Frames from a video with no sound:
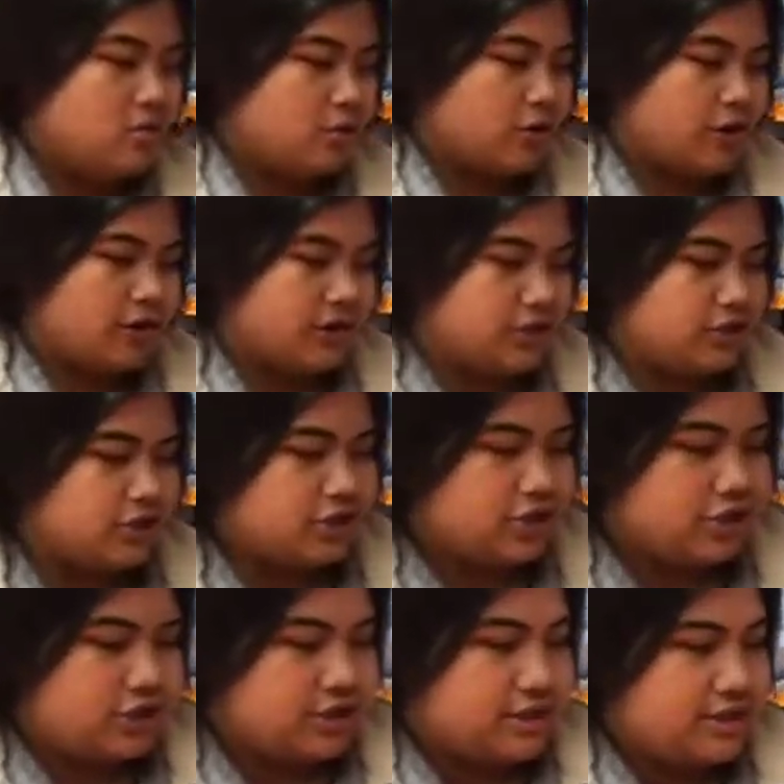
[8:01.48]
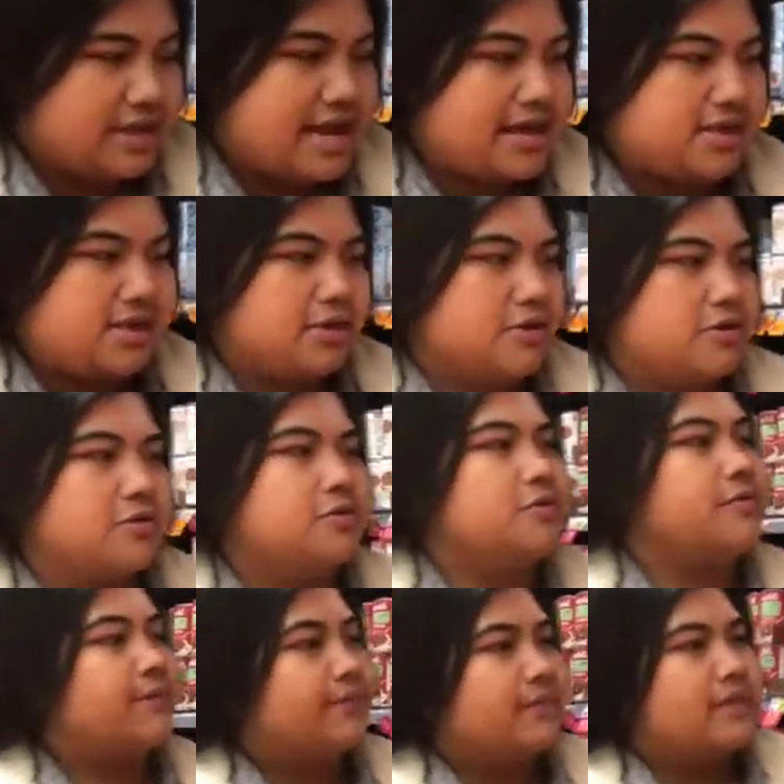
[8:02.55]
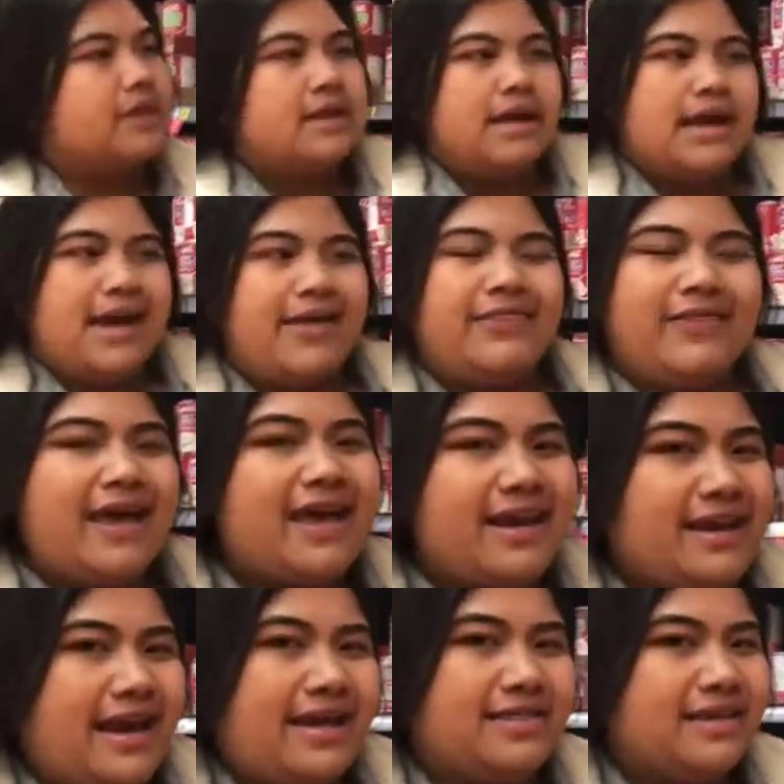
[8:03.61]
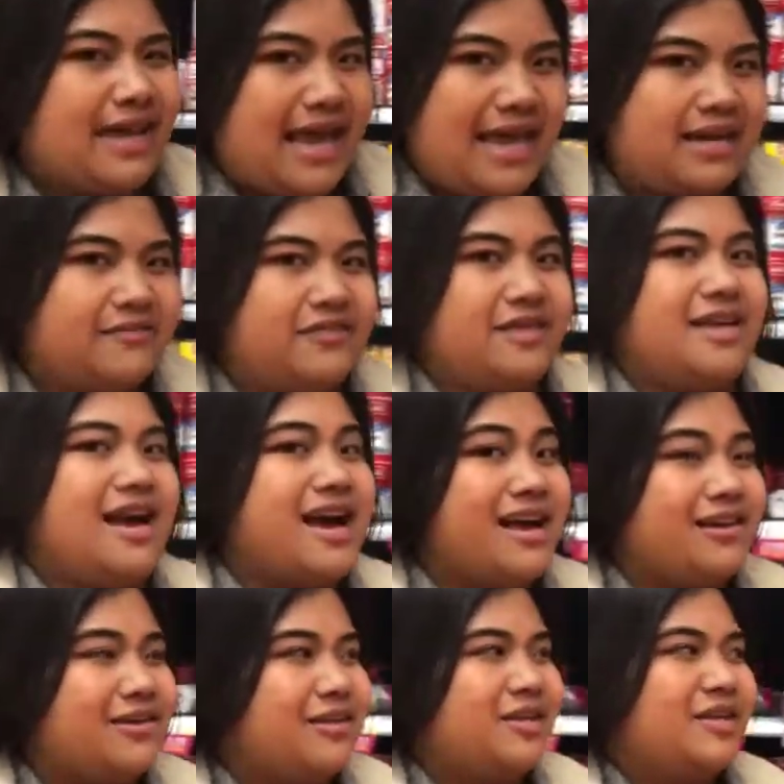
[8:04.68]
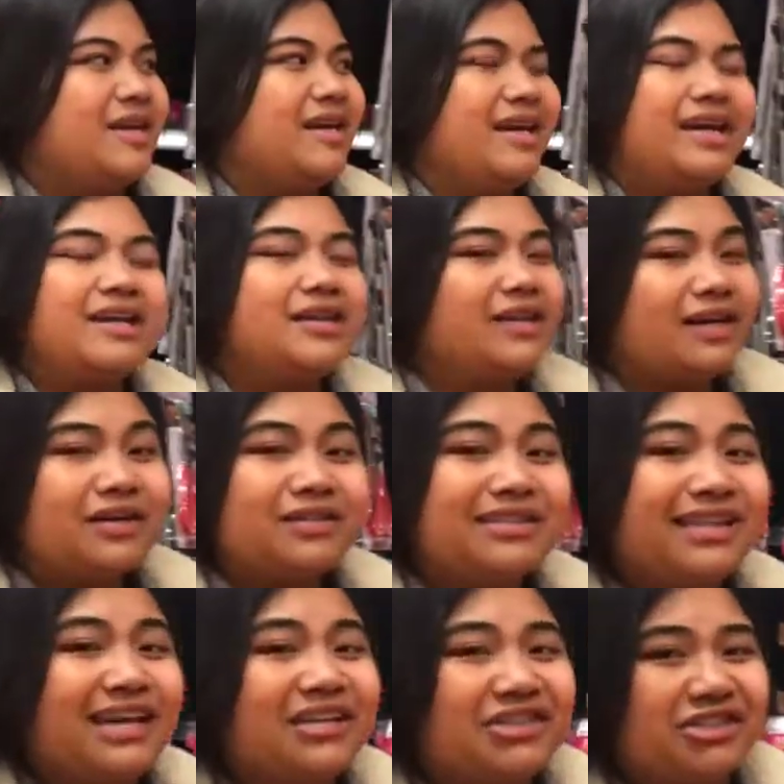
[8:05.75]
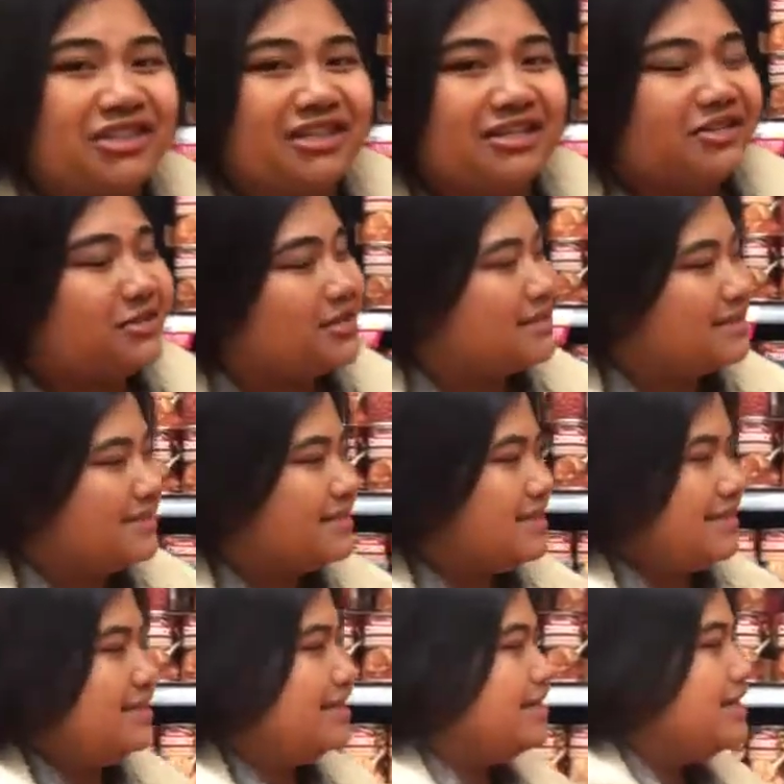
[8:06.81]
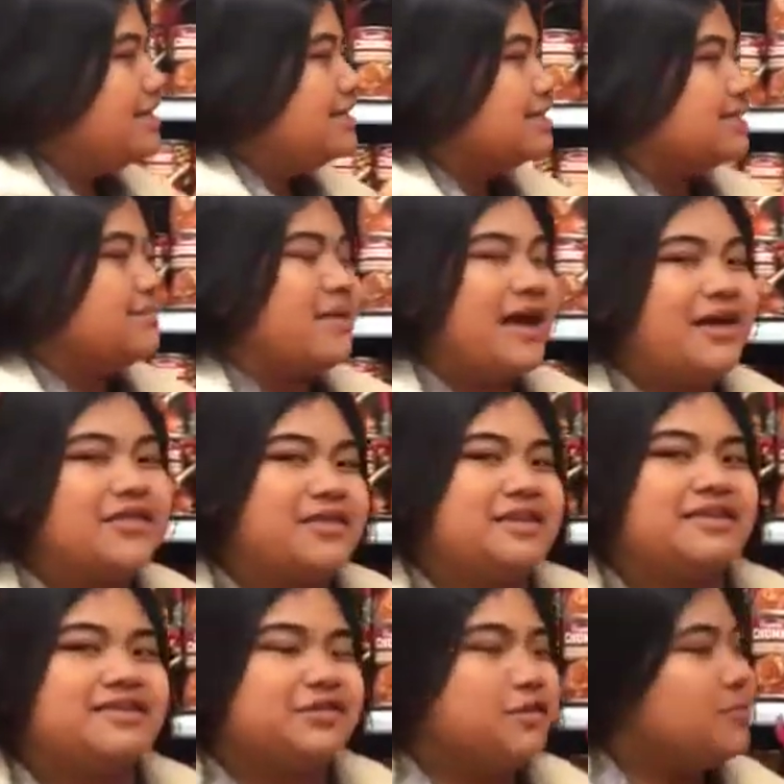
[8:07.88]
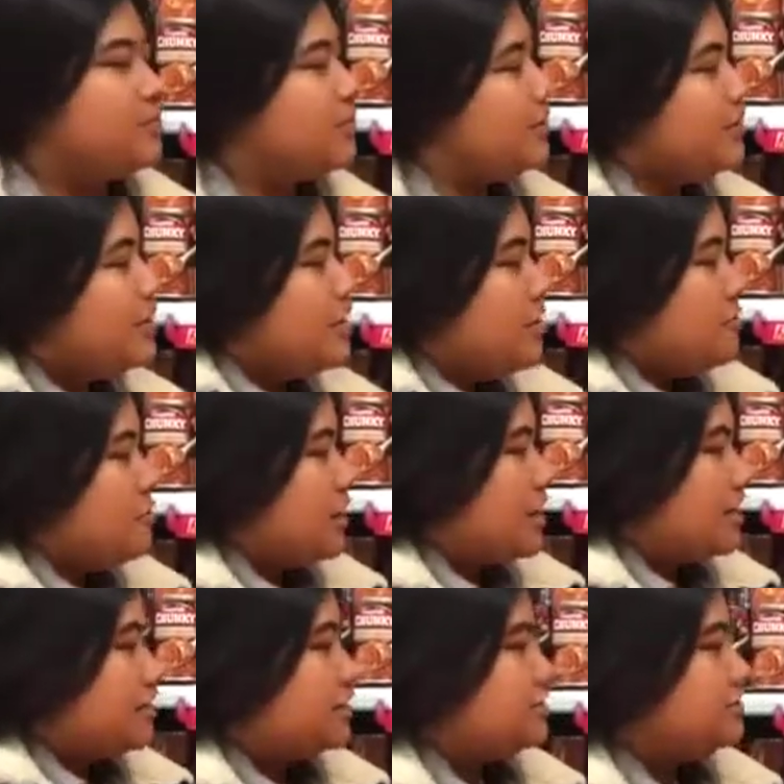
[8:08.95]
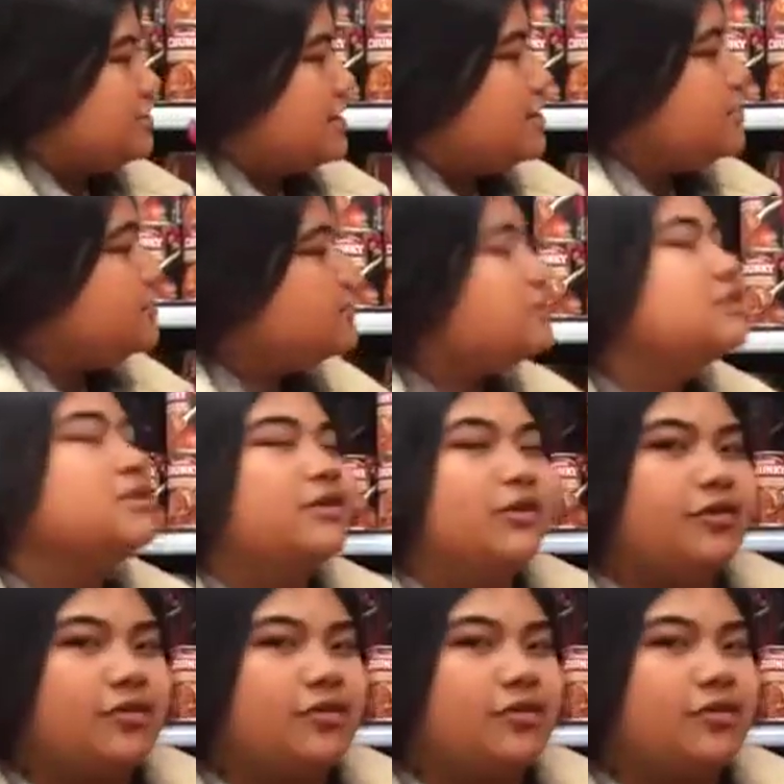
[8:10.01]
orange, yellow, and then at the end of the aisle, in a little section, you can see some healthy soup. What colors do they use?